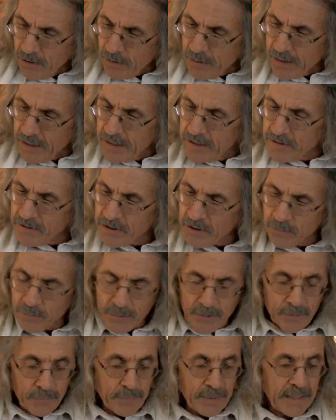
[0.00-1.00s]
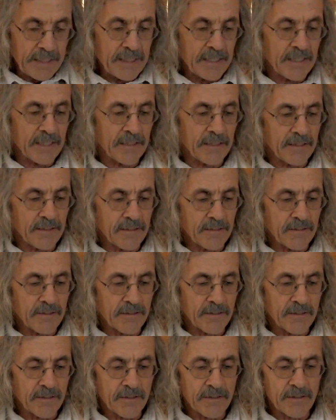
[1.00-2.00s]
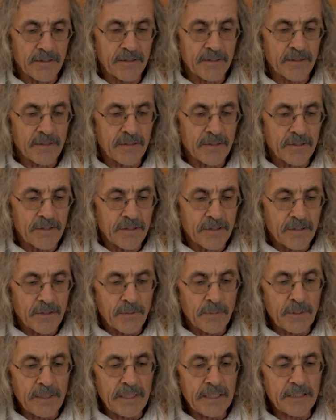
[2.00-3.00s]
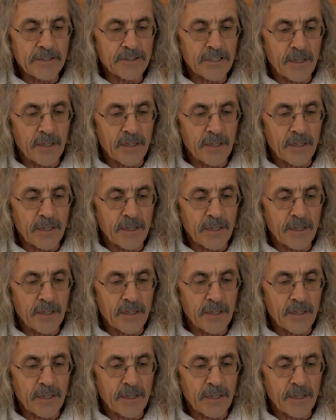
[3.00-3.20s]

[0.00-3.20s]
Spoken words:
Okay, so we'll begin reading